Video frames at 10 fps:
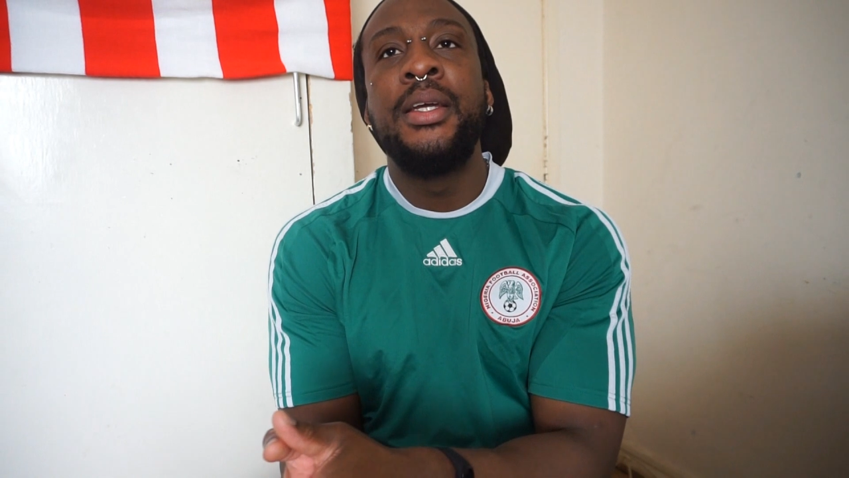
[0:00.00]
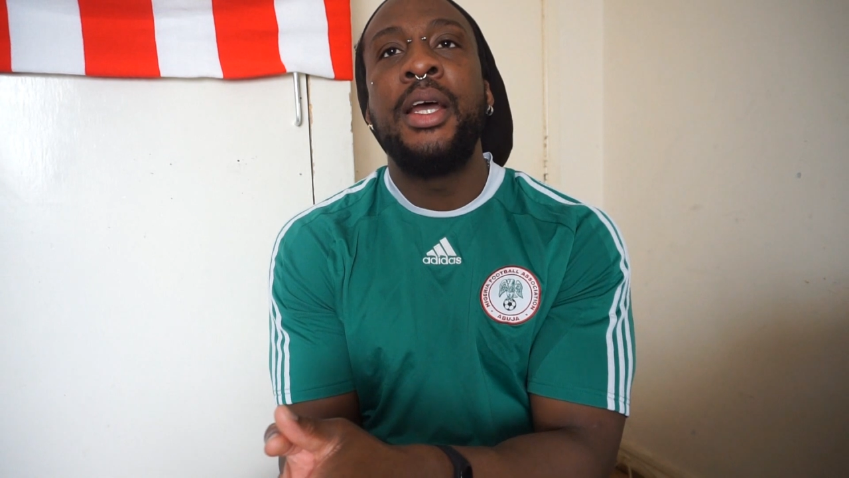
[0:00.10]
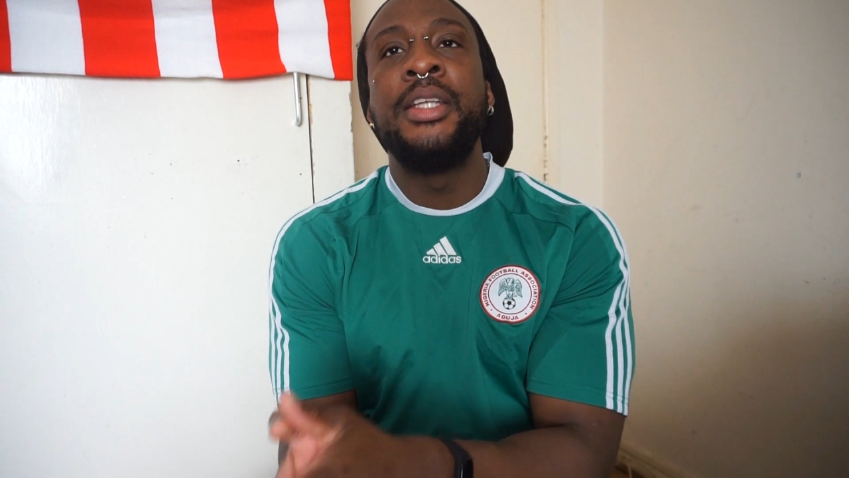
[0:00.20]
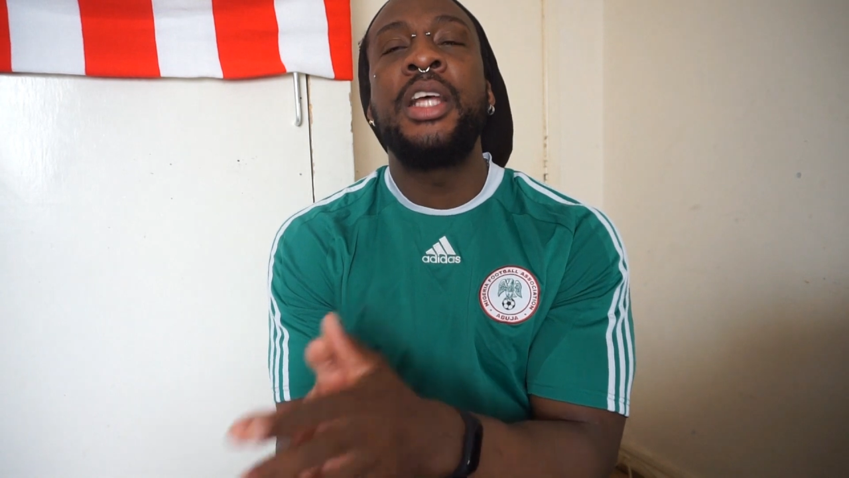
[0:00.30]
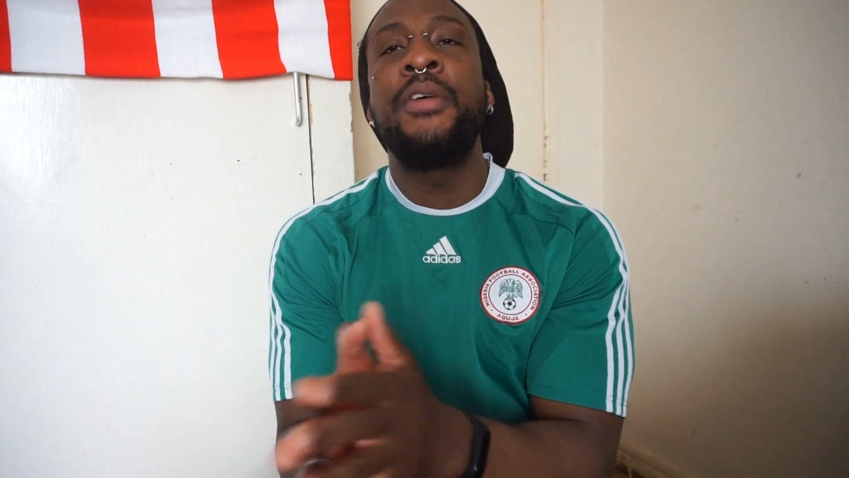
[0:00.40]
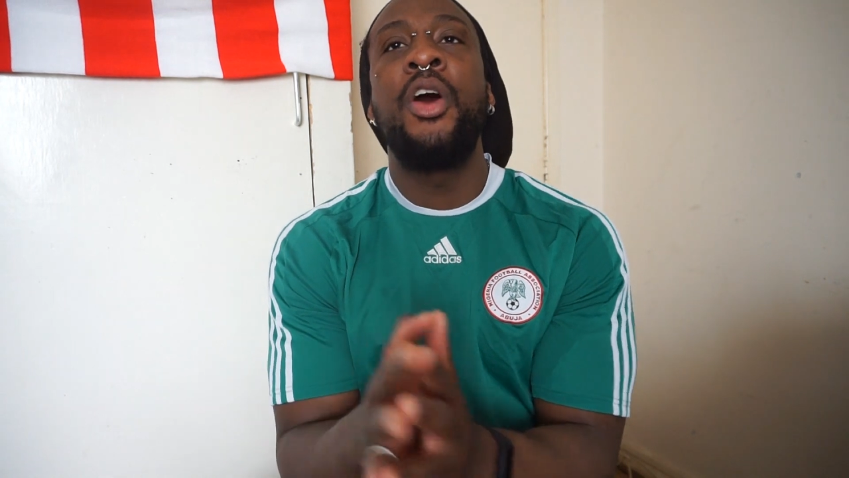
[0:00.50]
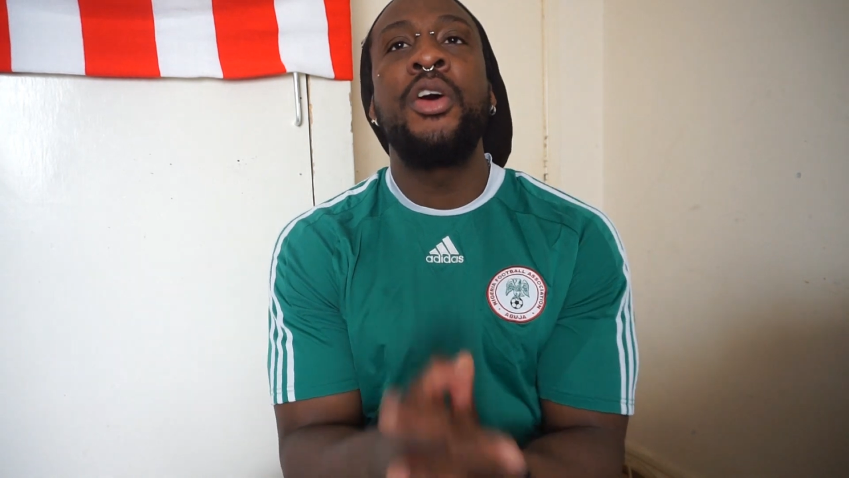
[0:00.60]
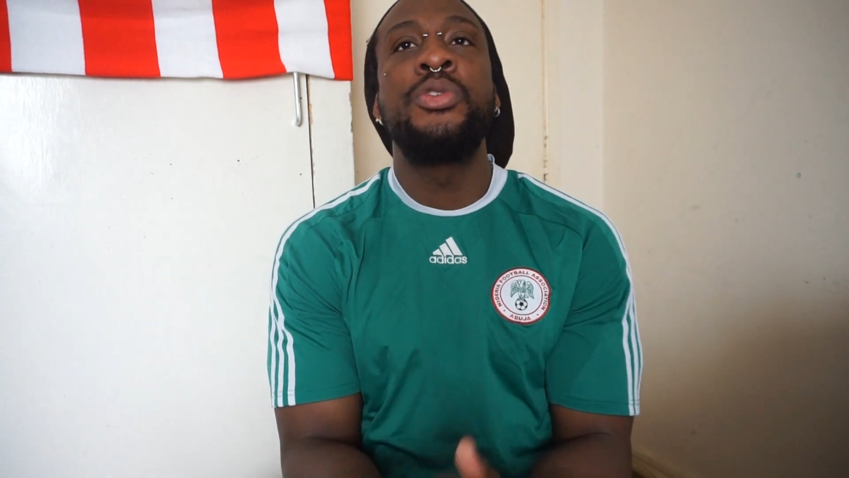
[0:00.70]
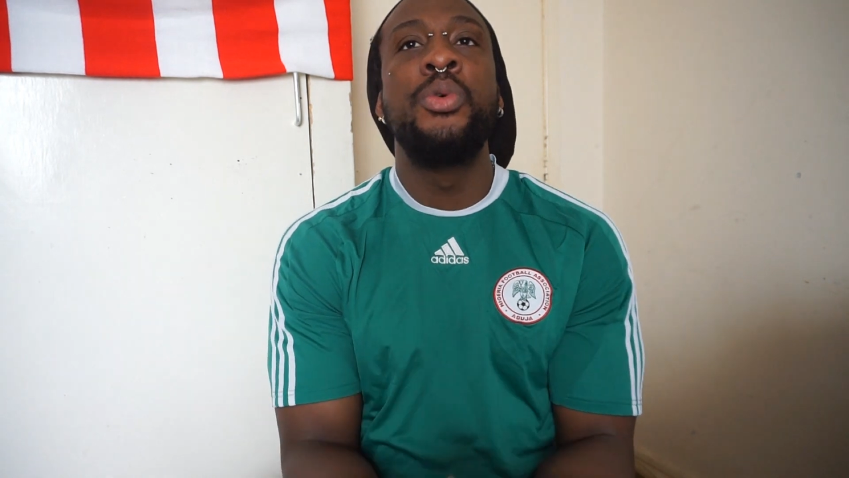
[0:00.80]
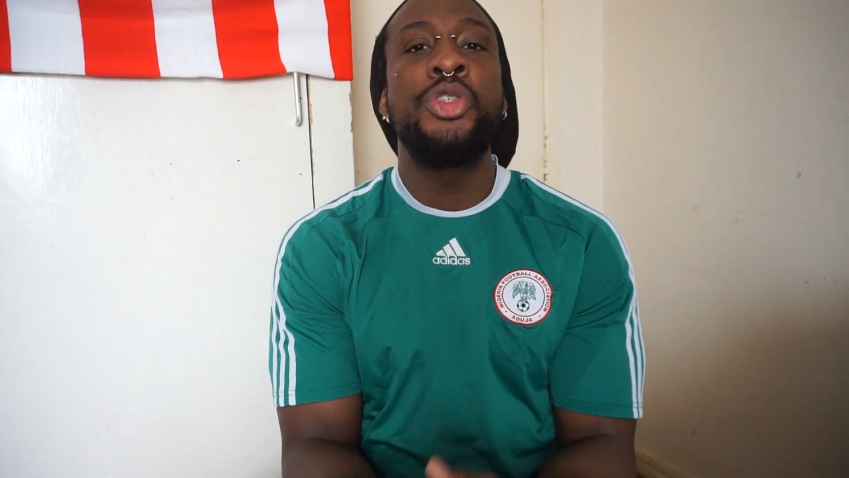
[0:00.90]
instead of
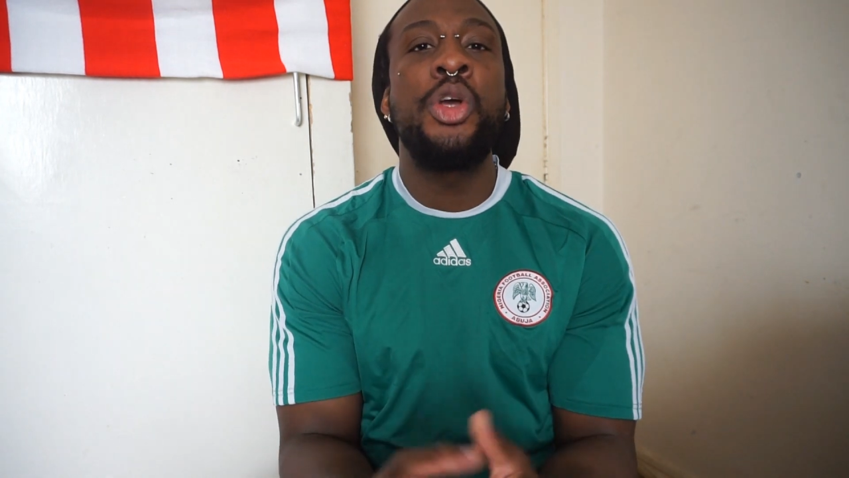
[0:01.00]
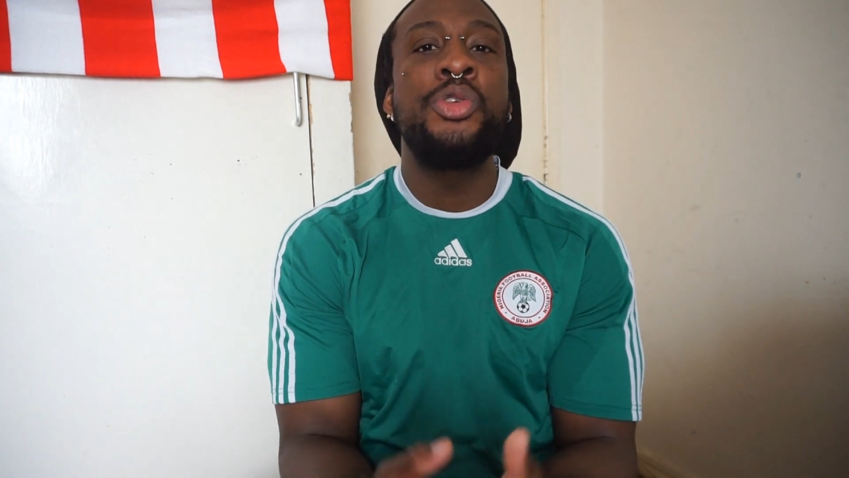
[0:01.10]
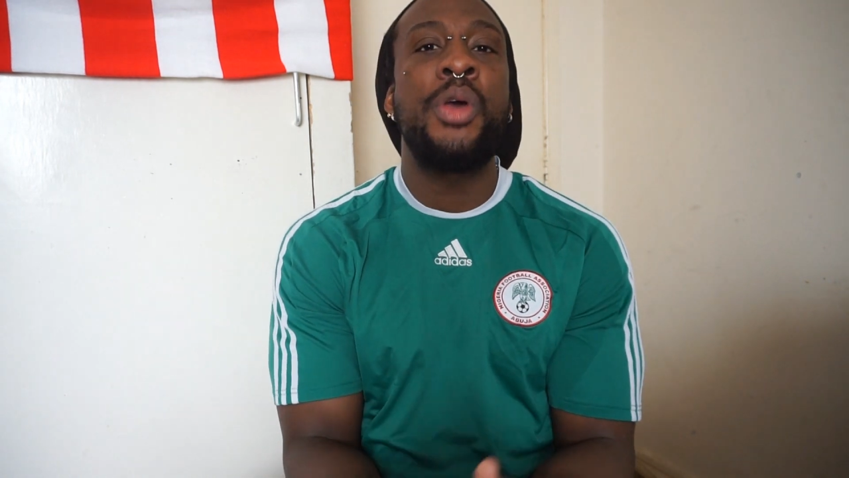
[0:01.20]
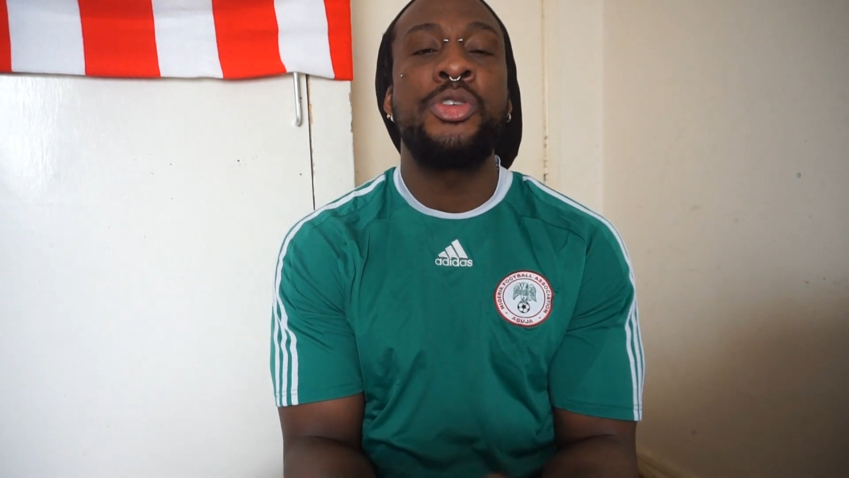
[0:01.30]
Arsenal shows you how